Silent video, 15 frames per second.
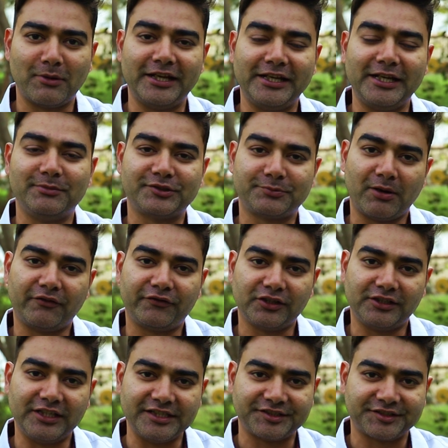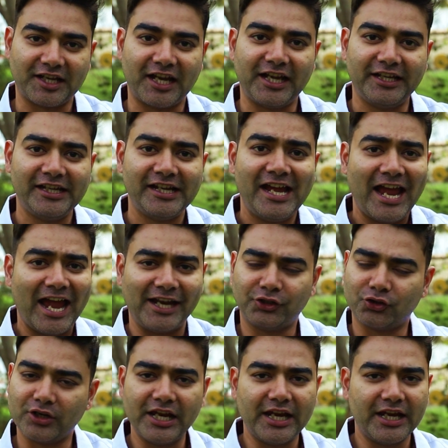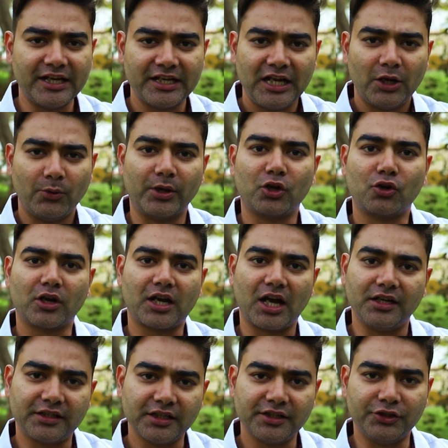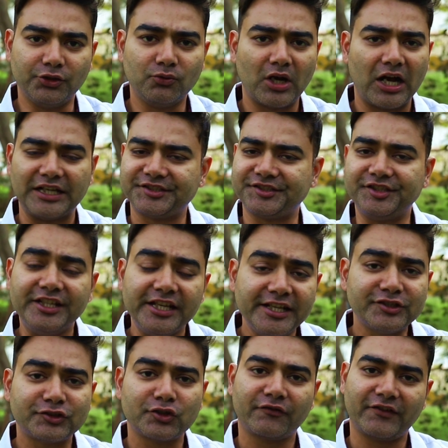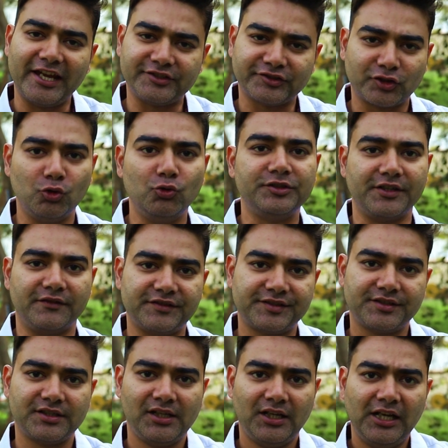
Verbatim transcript: My name is Bhavya Desai, and today we're going to continue our series of exclusives.